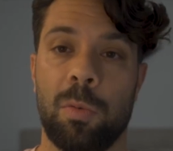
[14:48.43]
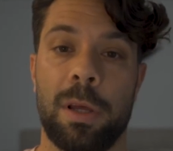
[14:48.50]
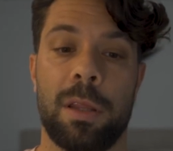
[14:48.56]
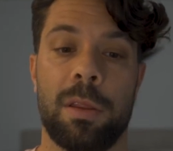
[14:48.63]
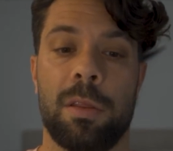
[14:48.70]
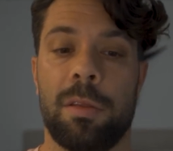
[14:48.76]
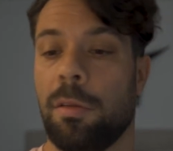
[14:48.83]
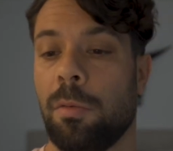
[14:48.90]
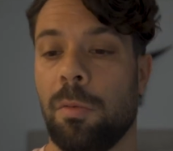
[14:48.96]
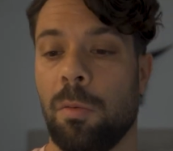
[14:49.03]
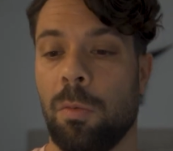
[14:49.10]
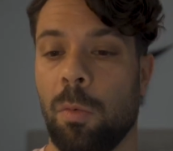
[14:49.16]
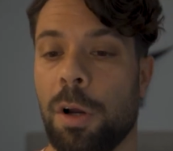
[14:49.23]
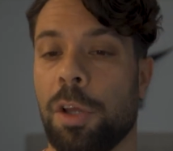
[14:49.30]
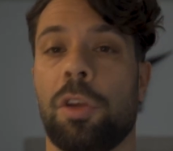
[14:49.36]
with
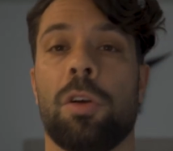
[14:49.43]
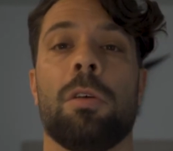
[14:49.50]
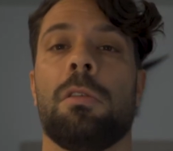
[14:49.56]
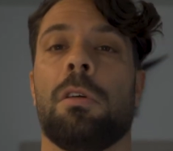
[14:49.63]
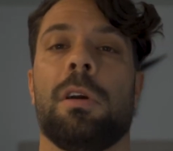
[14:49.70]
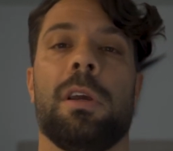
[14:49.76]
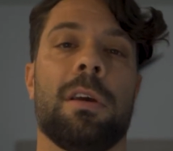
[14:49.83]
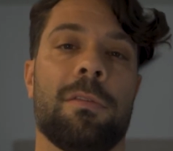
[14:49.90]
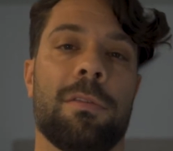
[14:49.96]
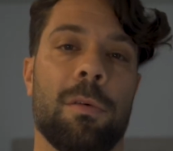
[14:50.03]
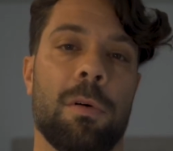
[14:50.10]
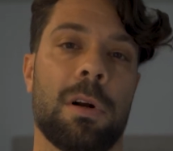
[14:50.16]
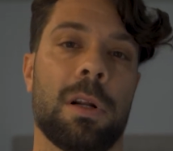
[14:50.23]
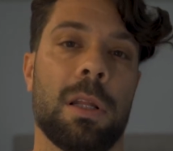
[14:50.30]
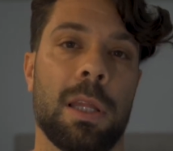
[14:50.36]
what you're looking
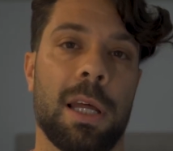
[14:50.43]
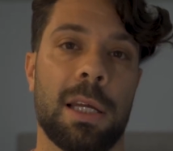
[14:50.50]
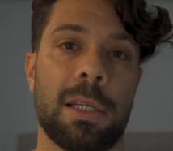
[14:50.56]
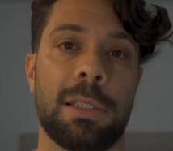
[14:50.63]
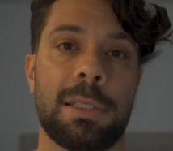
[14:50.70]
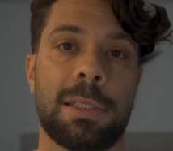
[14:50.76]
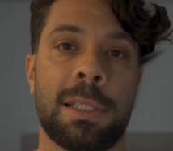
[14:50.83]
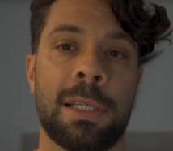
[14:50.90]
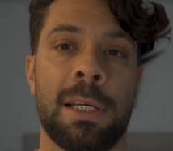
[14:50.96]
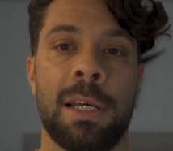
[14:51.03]
for in a lens,